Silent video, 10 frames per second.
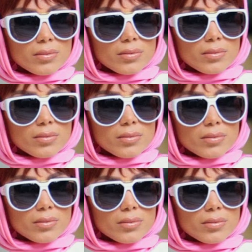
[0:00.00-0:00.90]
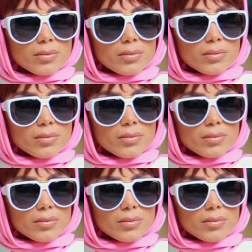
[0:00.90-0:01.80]

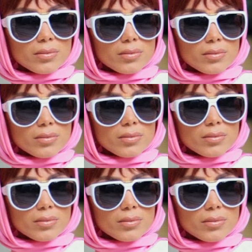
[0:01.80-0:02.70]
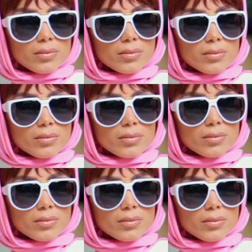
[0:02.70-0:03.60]

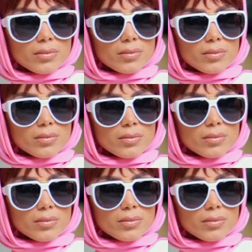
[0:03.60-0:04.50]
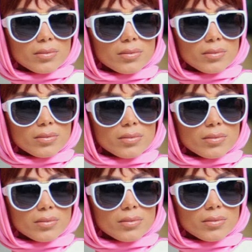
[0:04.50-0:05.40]

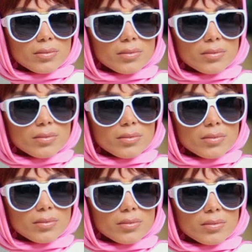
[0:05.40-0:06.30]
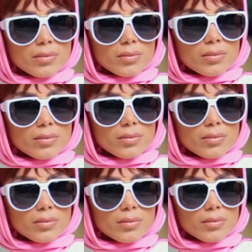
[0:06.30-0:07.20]

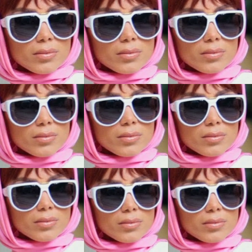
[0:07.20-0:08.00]
(silent)